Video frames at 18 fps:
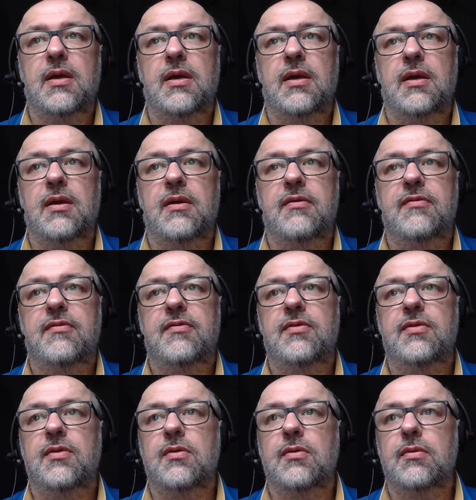
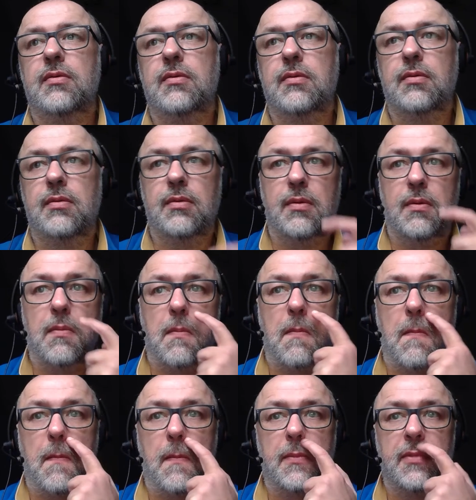if you're
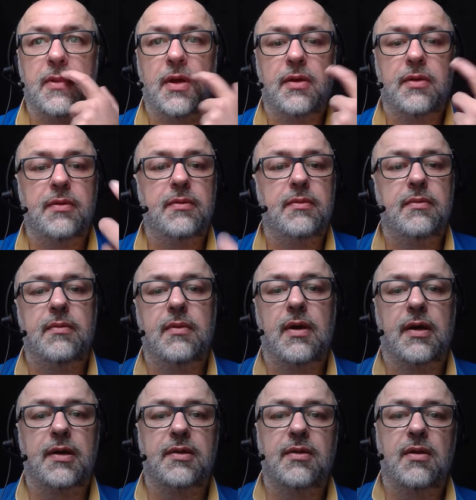not
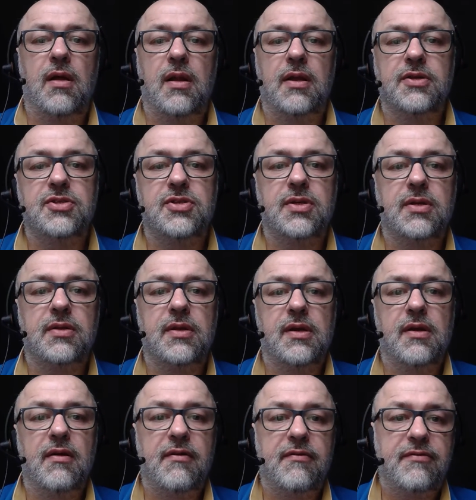acknowledging
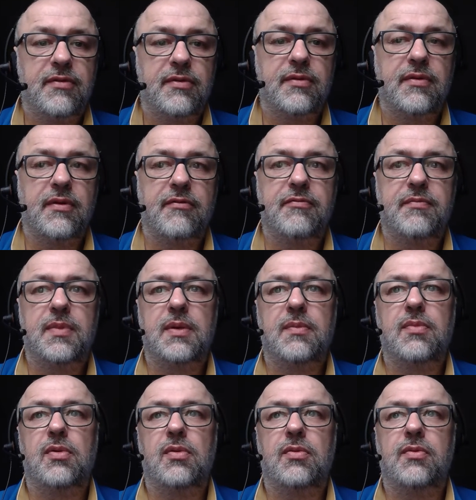the effort of
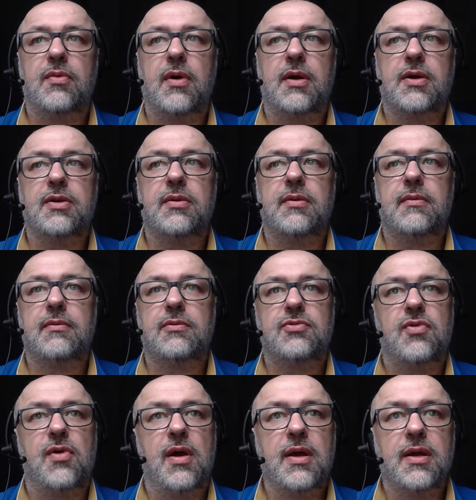people who are
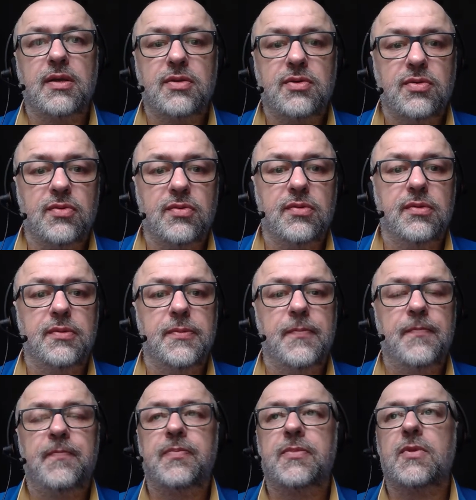trying to
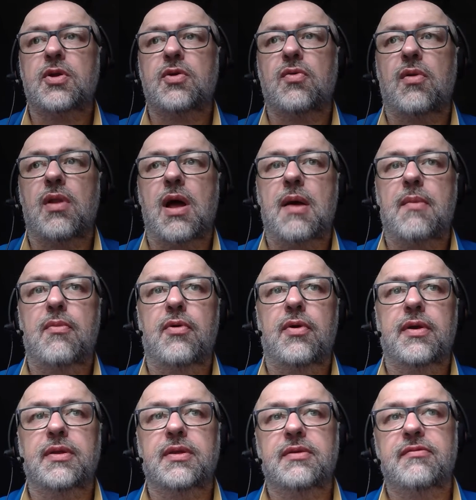
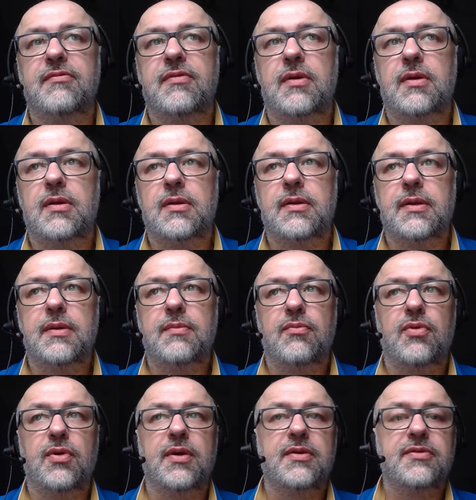collaborate differently,
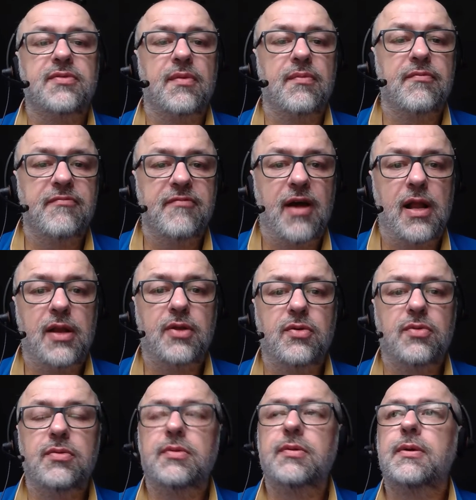bring some
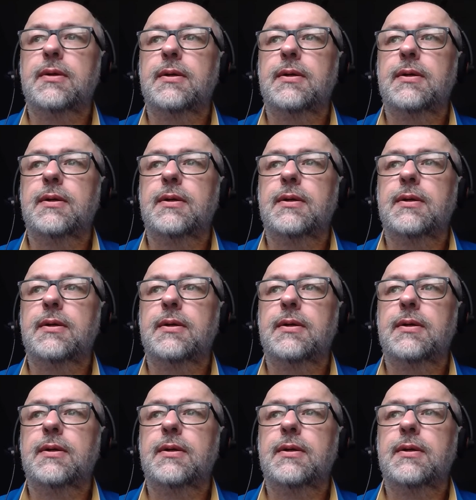value,